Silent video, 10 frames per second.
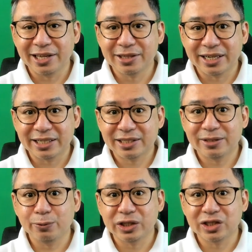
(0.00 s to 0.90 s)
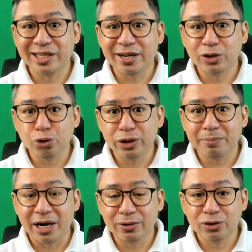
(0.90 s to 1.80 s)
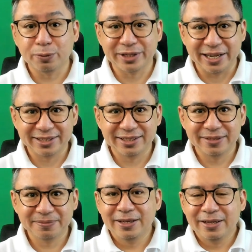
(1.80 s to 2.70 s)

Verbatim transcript: the interest which they are duty bound to protect.